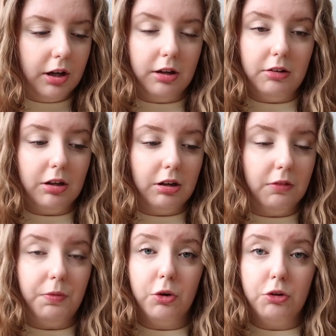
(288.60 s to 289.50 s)

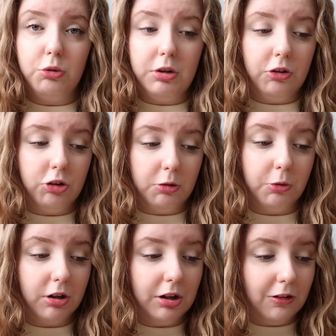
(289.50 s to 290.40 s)
And also in
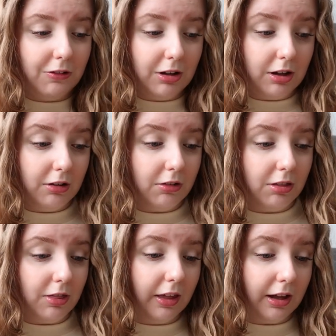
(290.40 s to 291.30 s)
Enduring Word, it
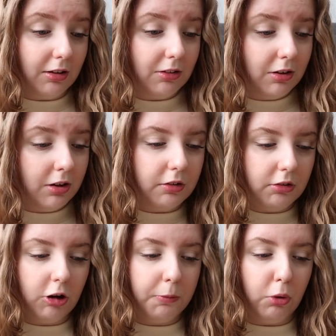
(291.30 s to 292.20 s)
says that this
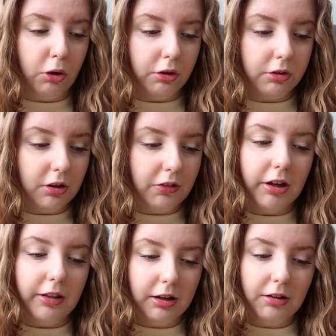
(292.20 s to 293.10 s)
is our Paul could
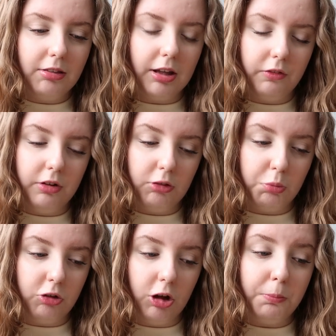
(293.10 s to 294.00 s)
say that his thankfulness
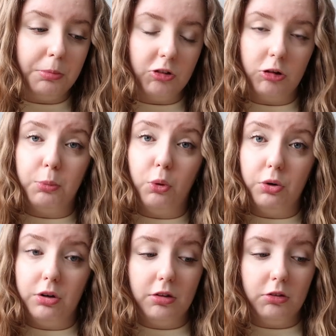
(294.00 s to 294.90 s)
was not based
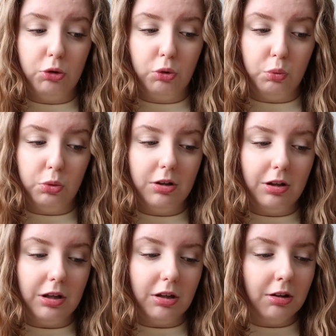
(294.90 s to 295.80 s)
upon his
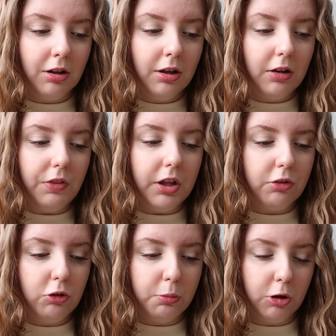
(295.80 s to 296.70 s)
own need.
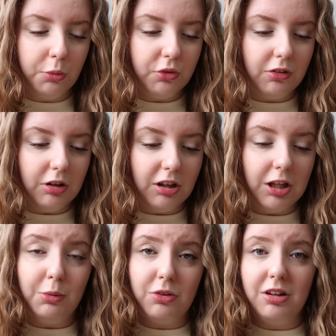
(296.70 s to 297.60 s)
Even though Paul was in need,
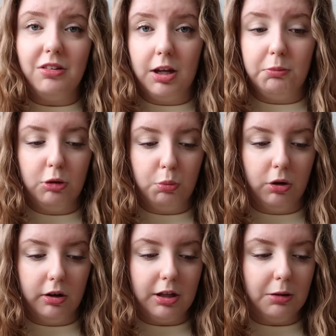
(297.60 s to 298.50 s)
he was content with
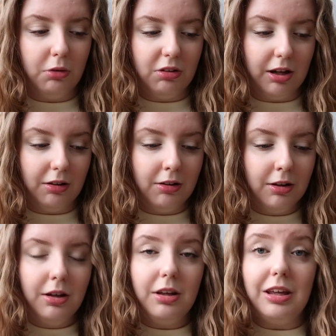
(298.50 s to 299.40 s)
where he was at.
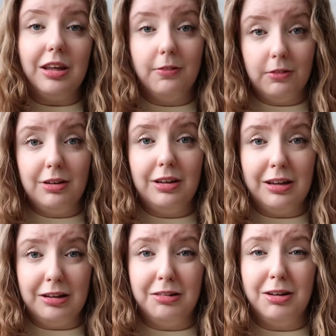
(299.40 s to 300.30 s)

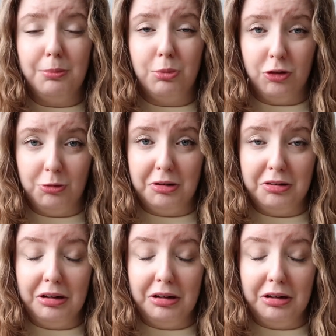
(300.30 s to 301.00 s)
even in imprisonment.